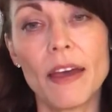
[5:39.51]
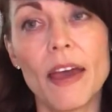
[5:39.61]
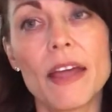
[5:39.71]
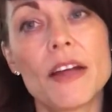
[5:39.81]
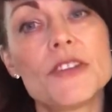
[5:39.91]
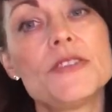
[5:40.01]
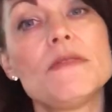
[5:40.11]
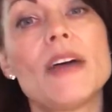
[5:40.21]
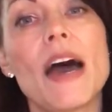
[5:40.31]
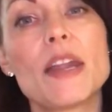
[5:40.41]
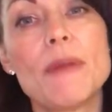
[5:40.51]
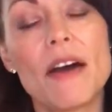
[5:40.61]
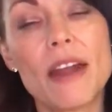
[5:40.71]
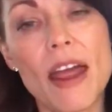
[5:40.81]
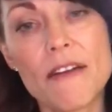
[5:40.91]
And I'll do that
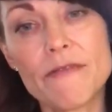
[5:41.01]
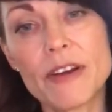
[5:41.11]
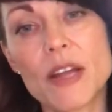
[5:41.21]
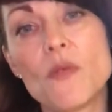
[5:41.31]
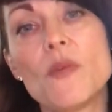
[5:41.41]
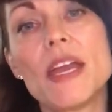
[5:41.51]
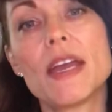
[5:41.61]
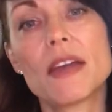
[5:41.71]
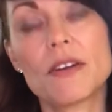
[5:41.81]
about every week